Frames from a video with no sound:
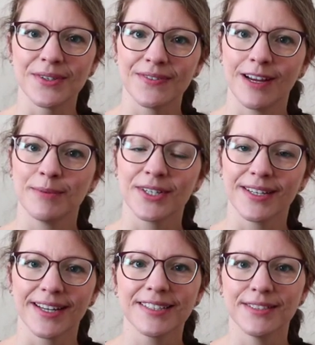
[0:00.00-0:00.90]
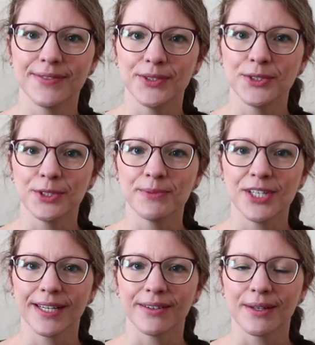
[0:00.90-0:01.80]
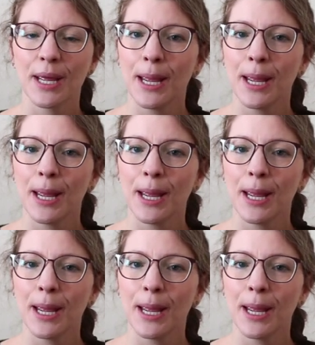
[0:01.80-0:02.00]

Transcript: Fiber Collective YouTube channel.